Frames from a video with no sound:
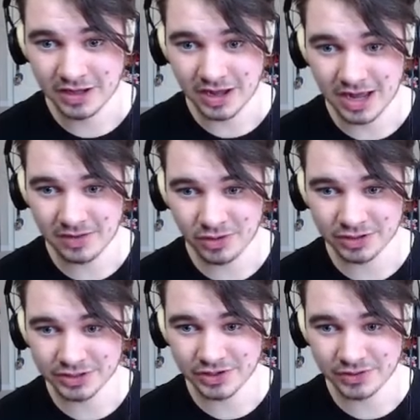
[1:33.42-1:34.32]
I
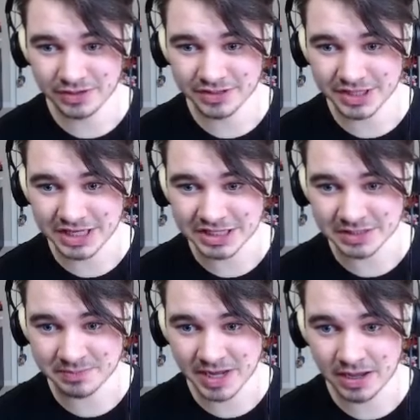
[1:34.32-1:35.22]
wanted to go down the easy
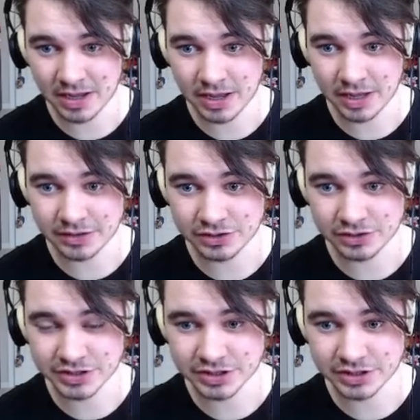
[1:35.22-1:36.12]
path
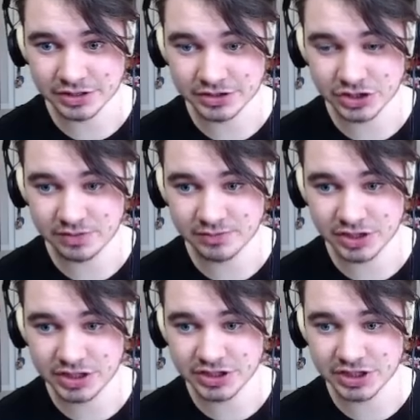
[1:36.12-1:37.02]
because it, it seemed
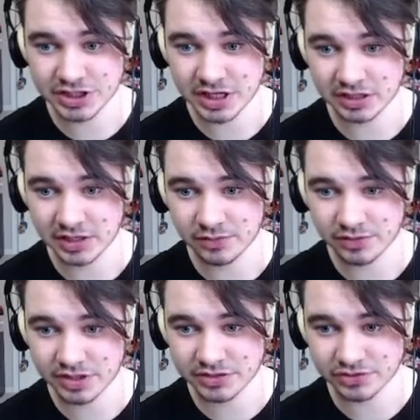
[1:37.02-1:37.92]
easy, and I like when
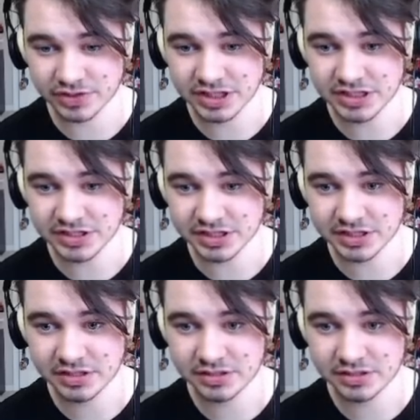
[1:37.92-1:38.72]
things are easy.